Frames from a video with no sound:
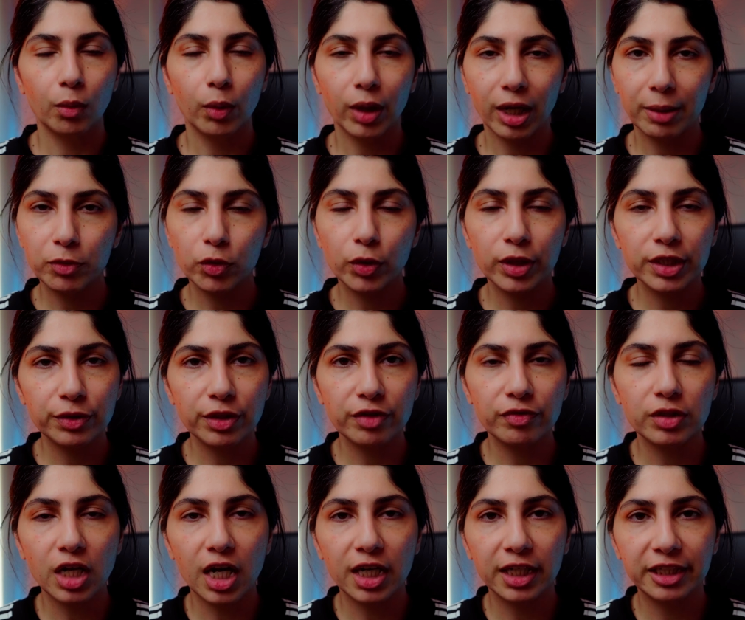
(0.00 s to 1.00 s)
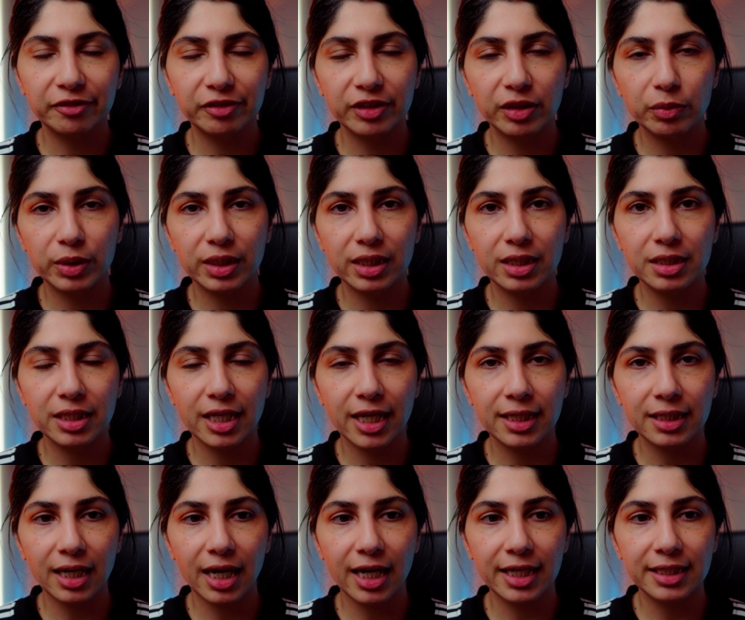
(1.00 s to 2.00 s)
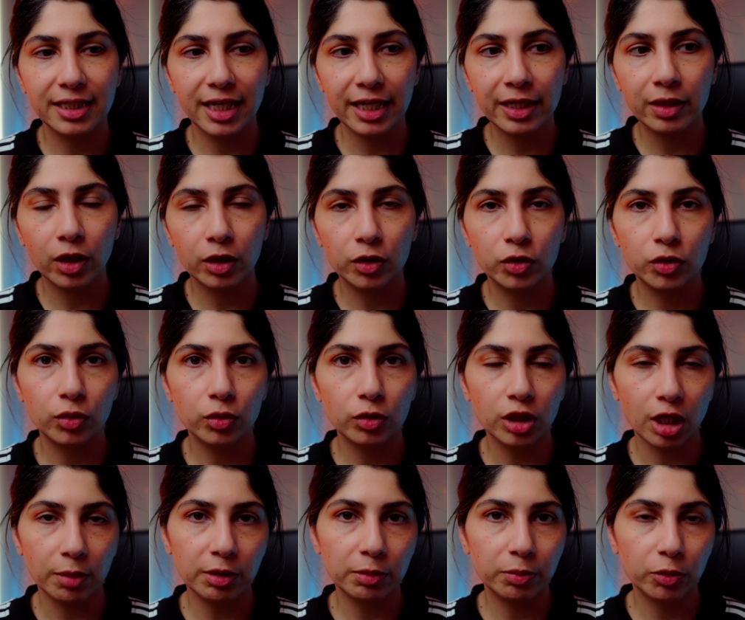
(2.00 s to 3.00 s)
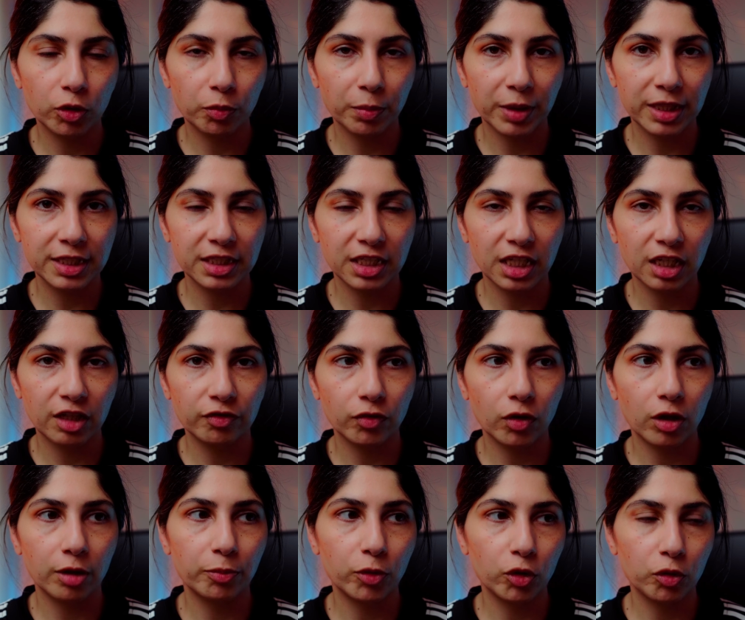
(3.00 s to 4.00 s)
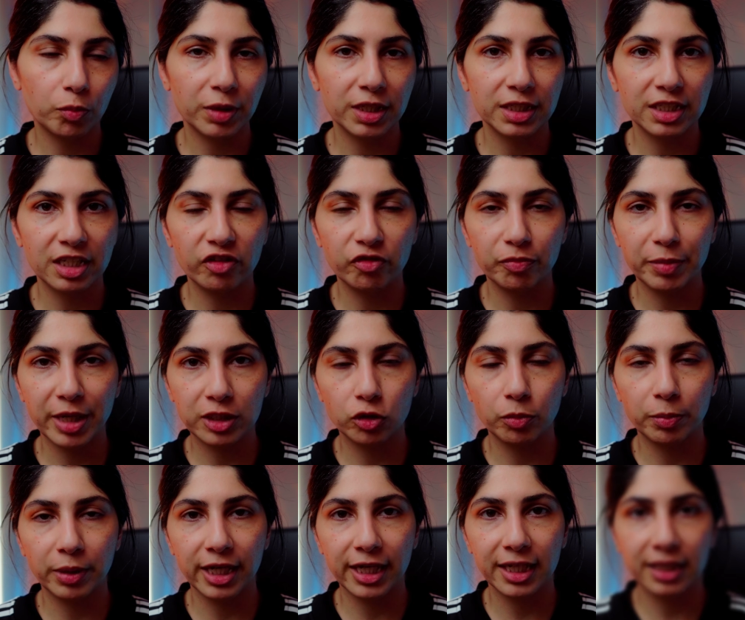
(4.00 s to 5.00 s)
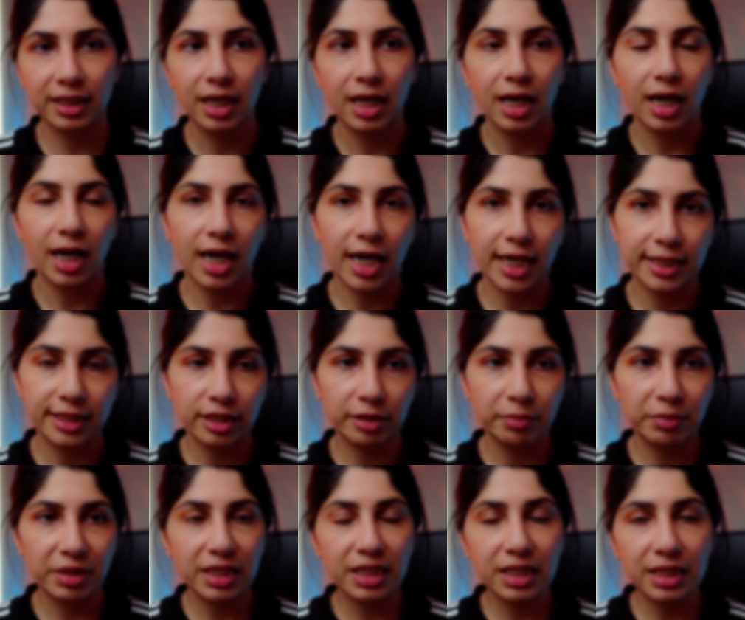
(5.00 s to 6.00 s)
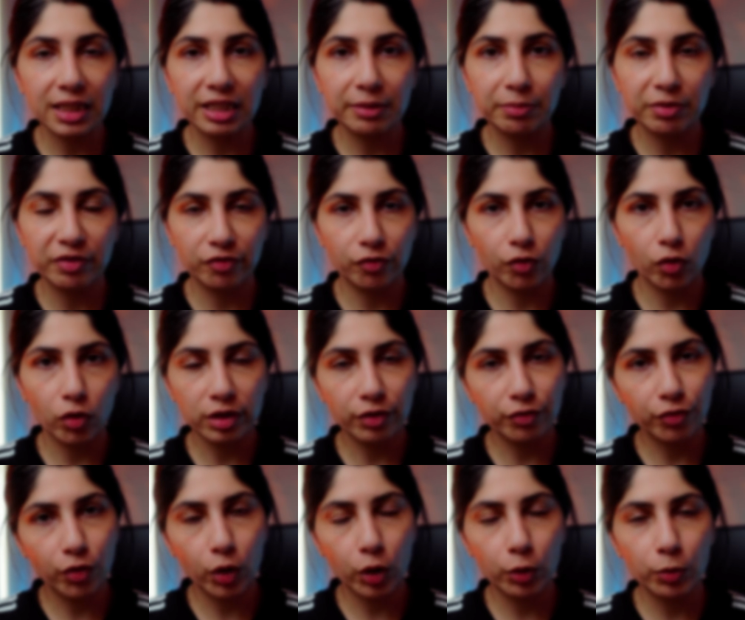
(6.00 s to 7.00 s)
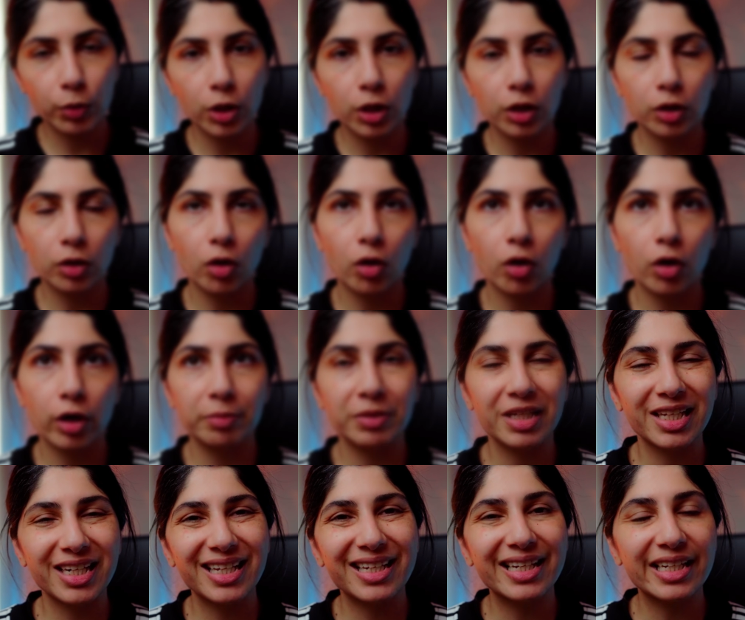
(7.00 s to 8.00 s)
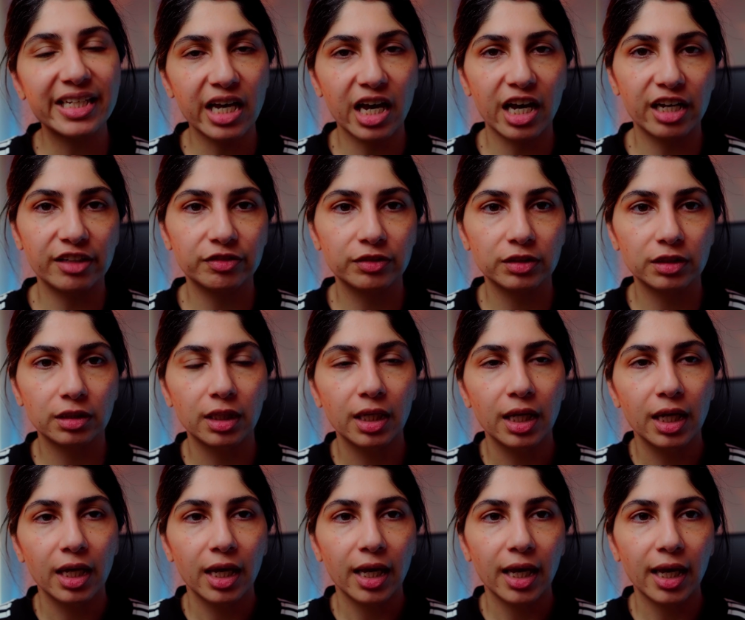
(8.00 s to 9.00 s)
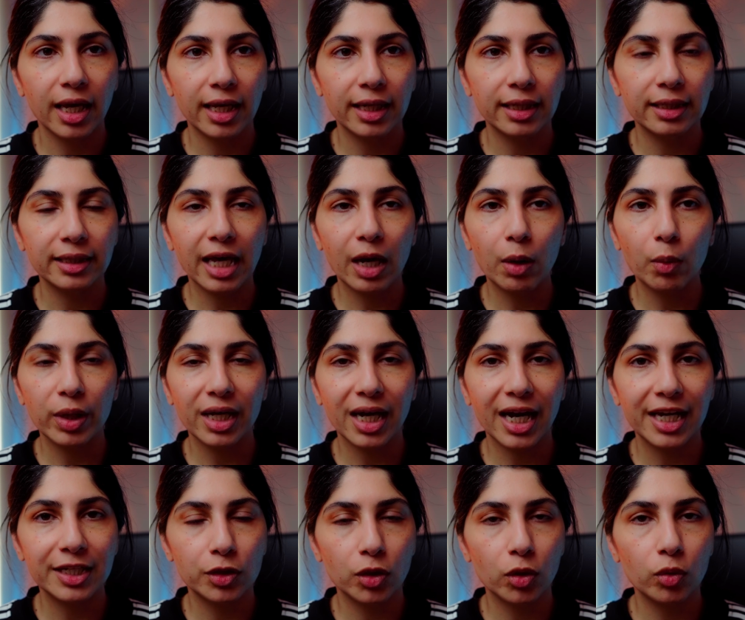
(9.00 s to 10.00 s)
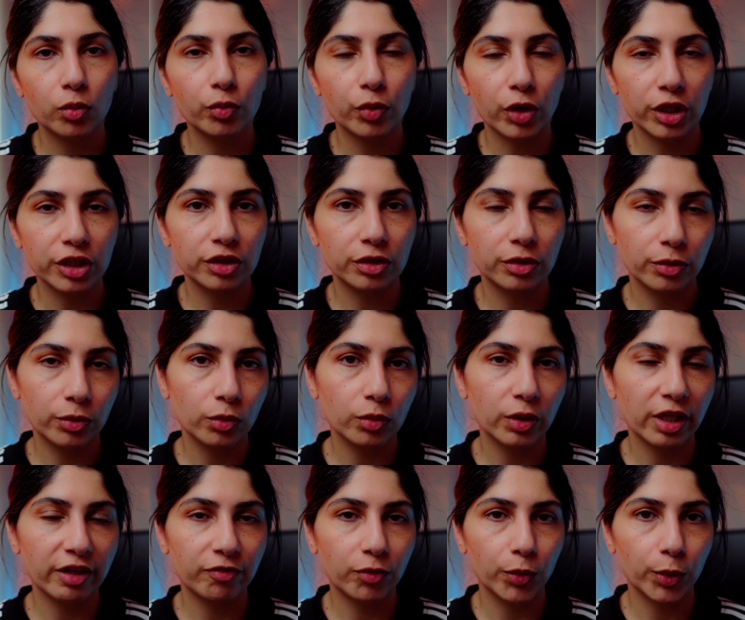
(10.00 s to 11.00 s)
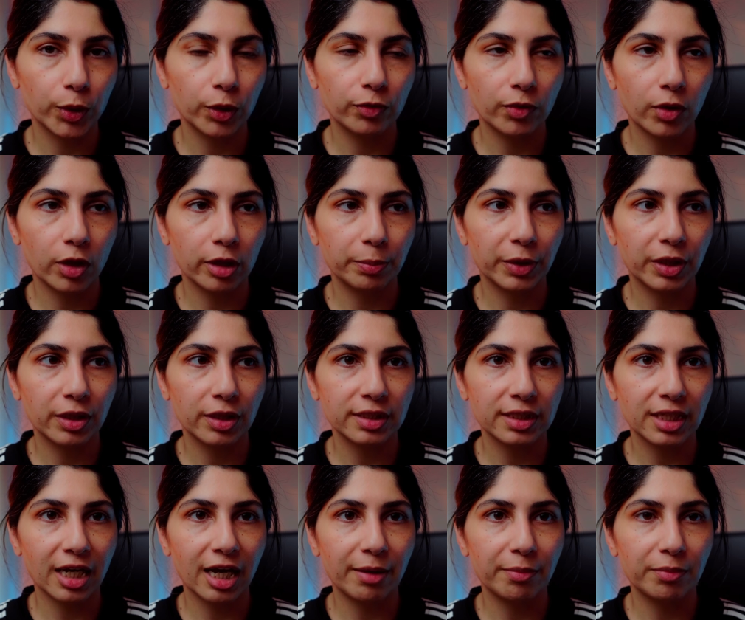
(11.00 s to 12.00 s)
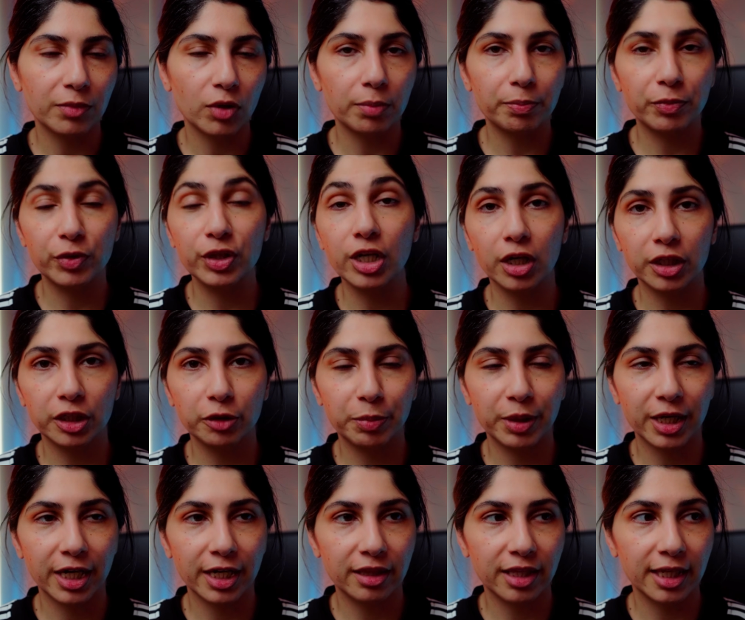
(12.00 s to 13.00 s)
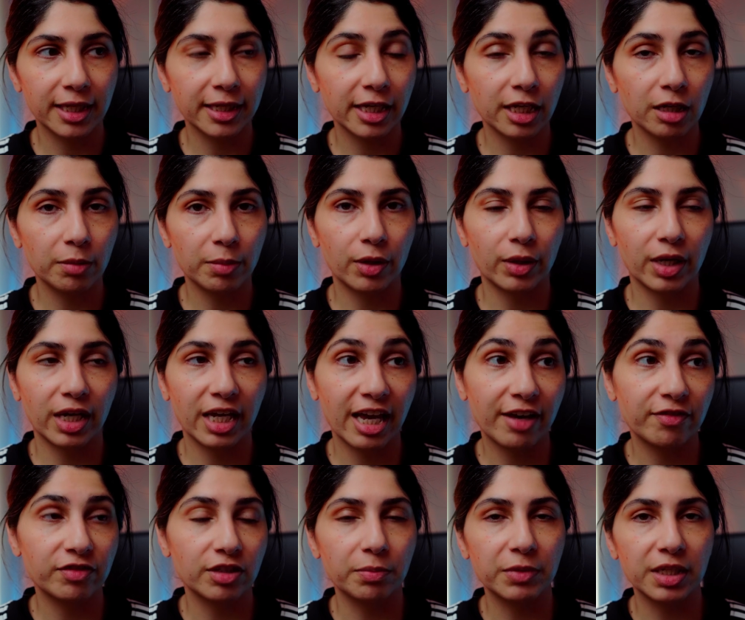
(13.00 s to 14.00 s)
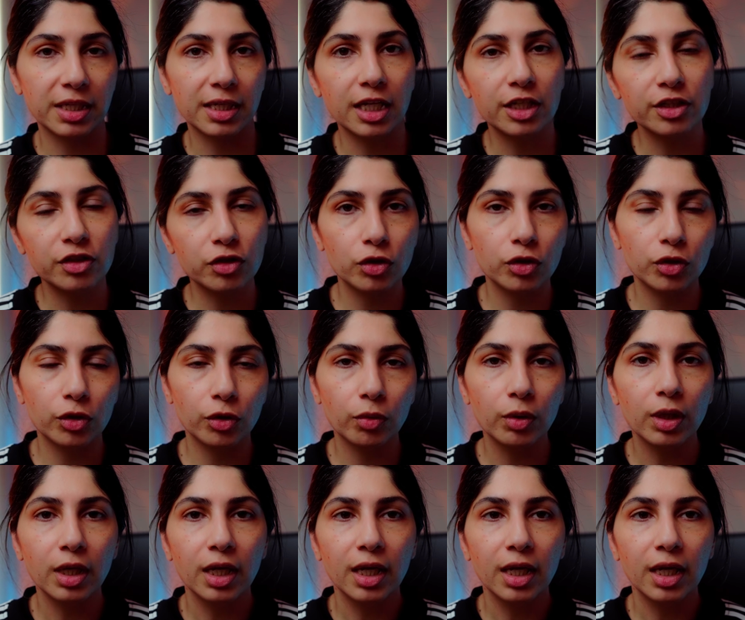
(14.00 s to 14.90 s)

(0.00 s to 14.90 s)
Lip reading: When I'm doing street photography with intent, I tend not to double book myself or book myself back to back, either immediately before the photo walk or immediately after. And that way I don't rush through a photo walk because I'm preoccupied thinking about I have something else to do,